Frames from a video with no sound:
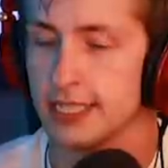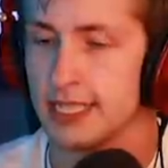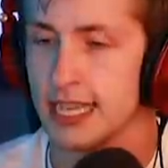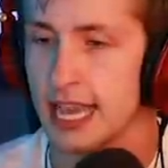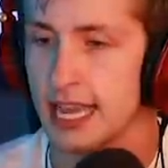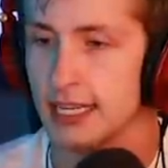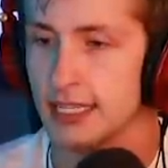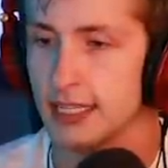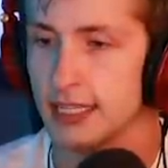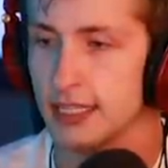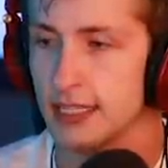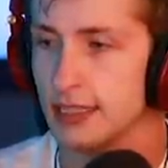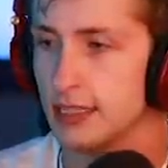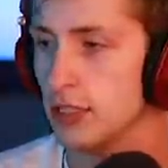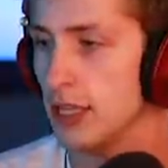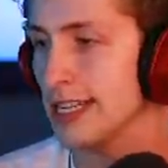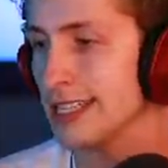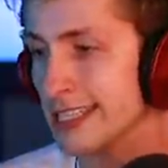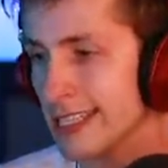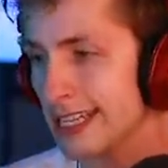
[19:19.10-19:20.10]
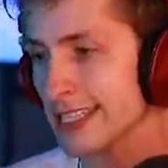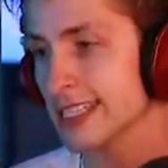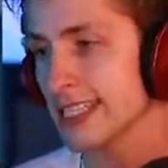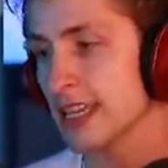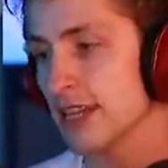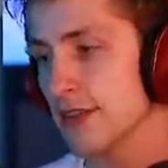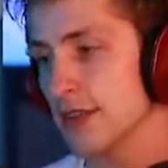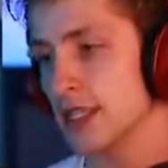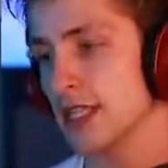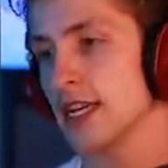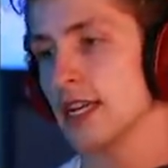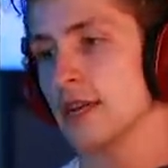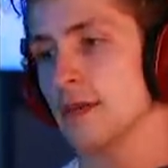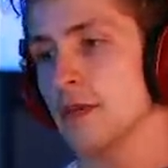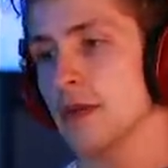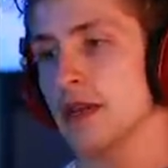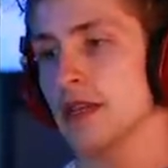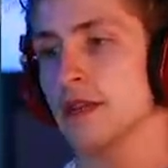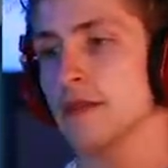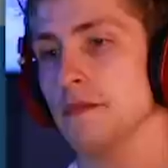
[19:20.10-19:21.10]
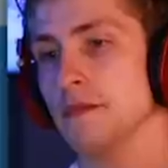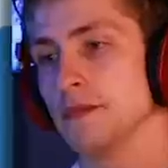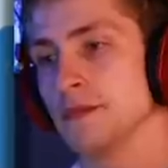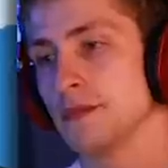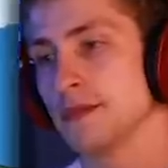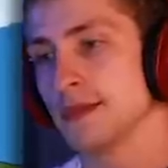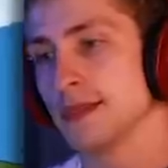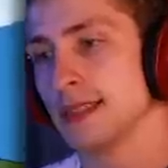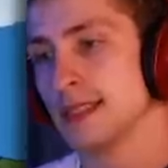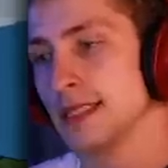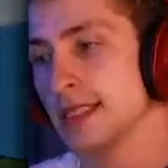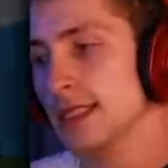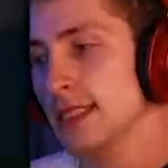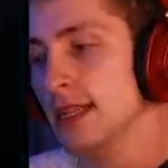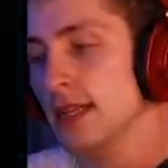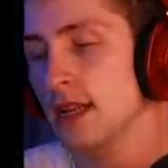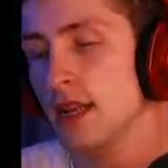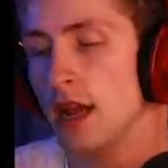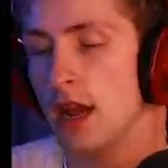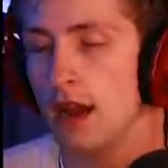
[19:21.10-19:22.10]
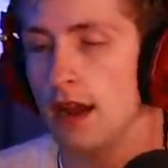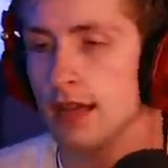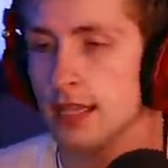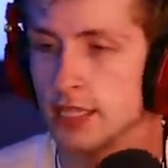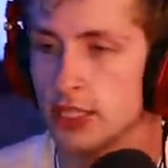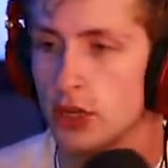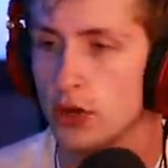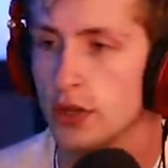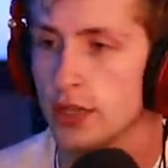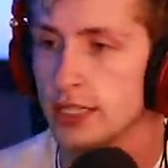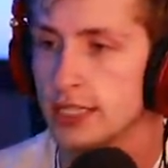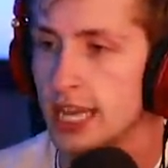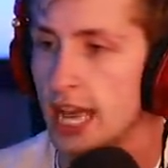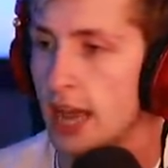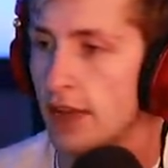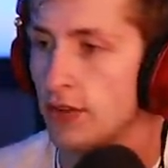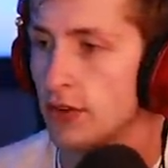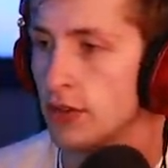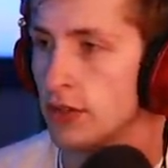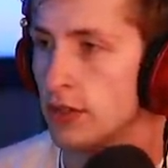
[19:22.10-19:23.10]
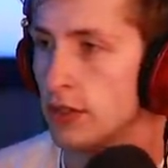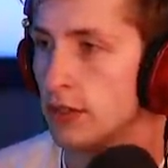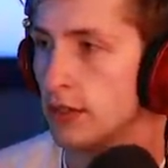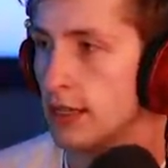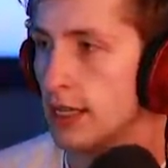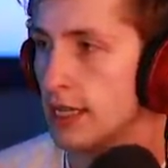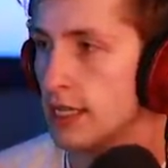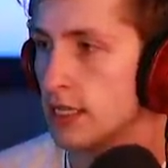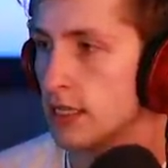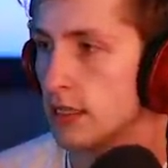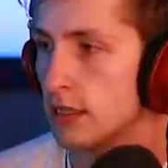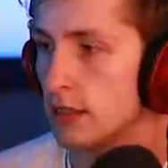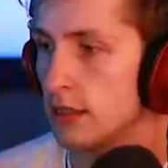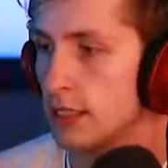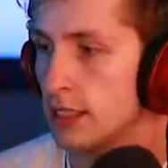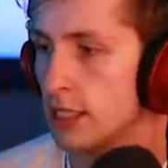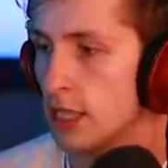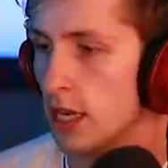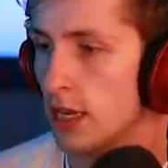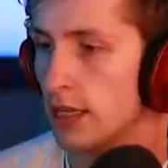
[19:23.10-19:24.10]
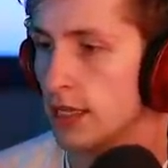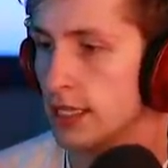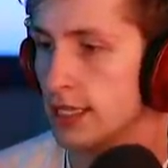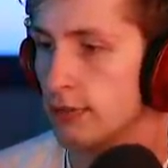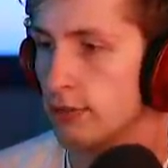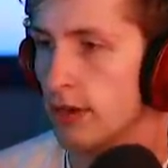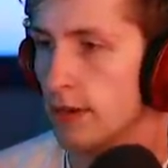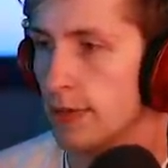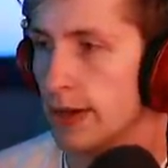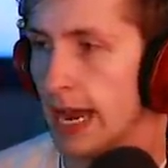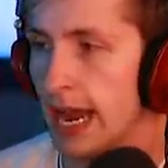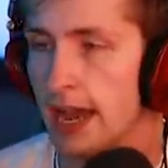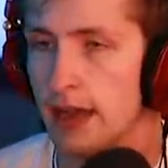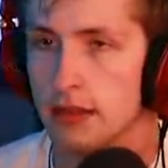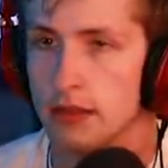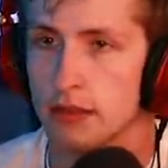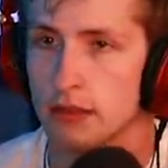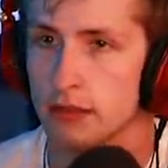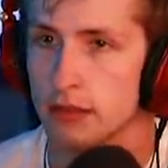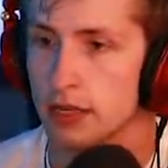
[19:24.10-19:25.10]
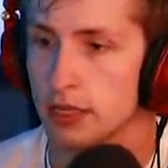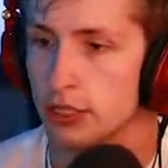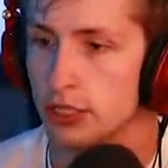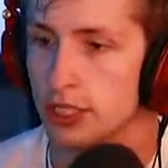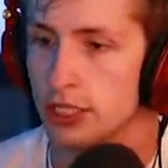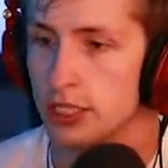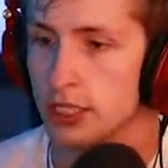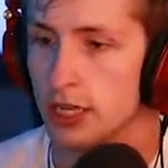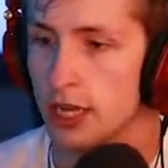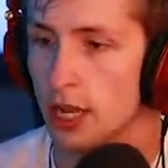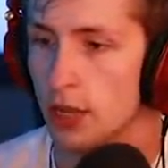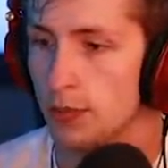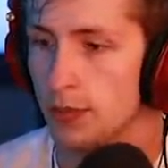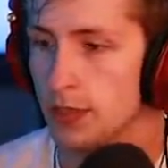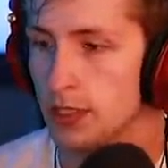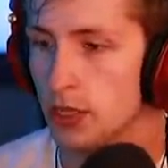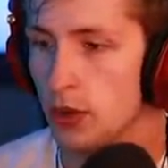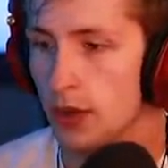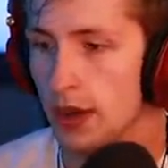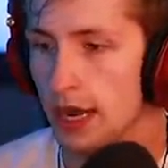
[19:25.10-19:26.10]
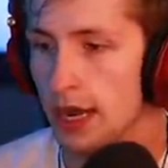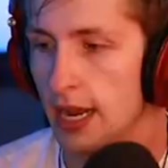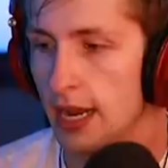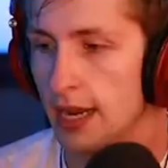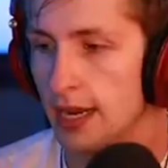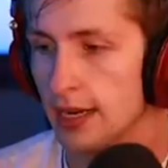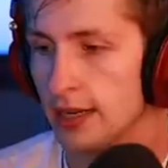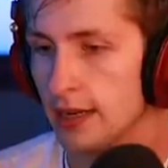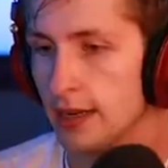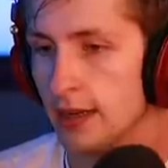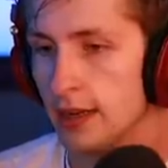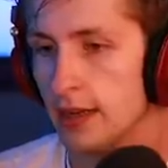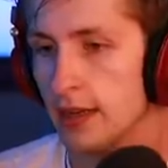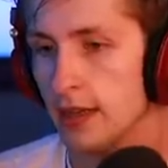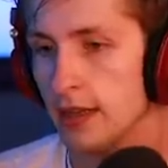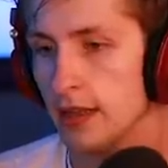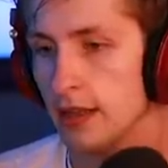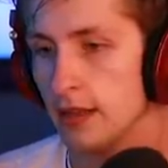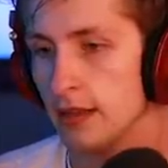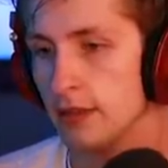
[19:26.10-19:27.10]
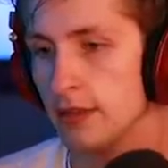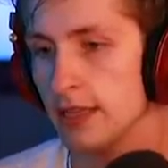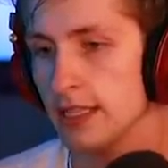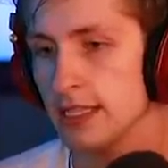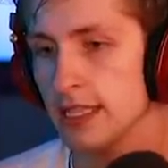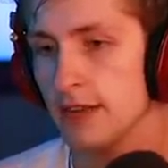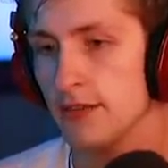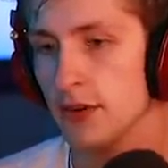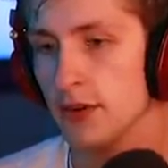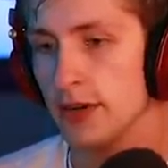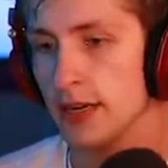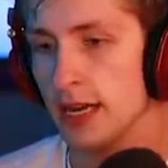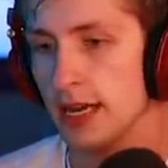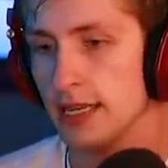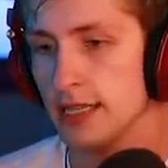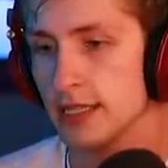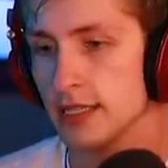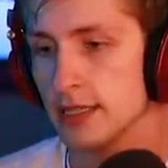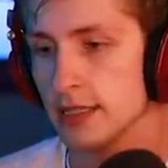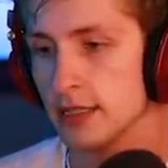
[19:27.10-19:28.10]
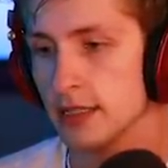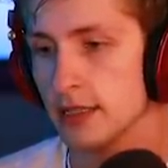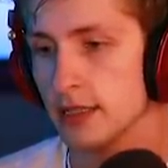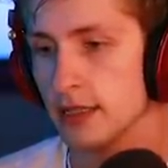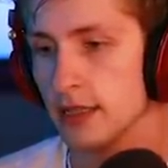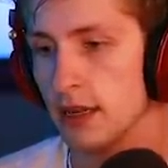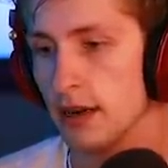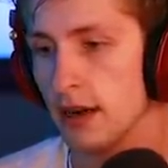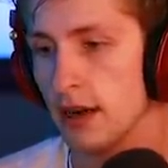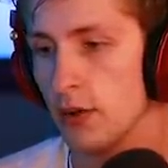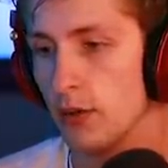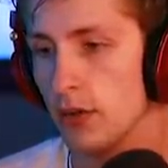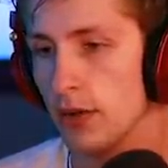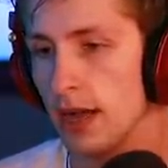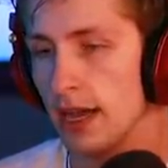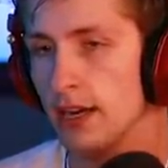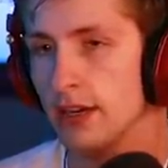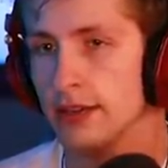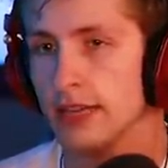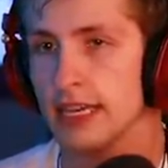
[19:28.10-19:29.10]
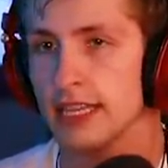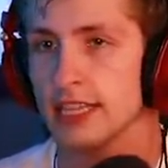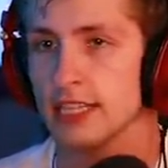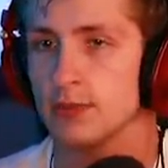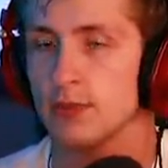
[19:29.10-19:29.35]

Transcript: that gonna that doesn't give us any money? All right, let's go to the tavern. Let's let's uh, let's grab Kath because she's going to help us. Oh, hey! That's not very nice. All right, well, I don't like this